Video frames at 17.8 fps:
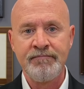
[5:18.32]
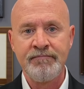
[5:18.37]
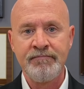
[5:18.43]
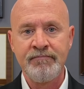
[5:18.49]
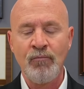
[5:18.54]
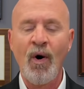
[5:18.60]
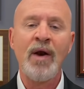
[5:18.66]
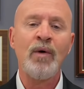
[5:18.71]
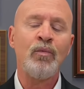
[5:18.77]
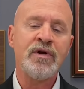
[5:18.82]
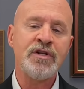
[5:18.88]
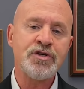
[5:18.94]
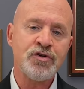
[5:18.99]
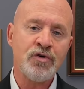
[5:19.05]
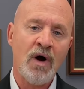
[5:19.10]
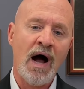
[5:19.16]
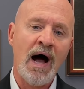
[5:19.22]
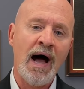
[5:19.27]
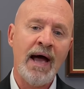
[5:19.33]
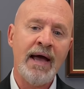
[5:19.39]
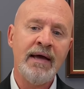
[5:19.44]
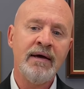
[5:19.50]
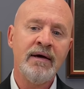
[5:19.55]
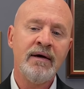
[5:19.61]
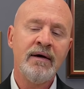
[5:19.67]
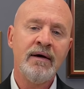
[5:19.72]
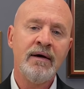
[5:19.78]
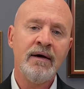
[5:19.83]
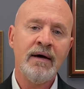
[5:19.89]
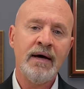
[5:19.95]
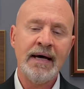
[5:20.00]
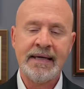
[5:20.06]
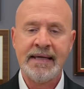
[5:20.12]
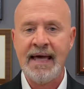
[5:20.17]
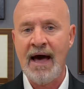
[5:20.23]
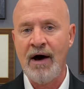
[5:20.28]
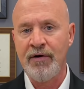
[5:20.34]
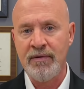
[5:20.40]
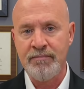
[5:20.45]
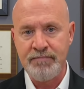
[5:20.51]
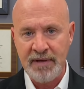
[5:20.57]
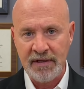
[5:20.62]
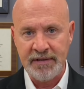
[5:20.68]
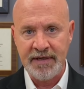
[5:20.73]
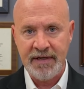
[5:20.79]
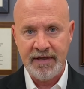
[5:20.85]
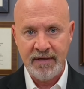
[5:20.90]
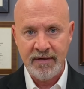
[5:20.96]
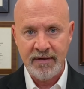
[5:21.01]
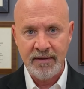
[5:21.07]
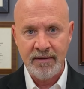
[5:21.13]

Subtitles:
Why don't we try accountability?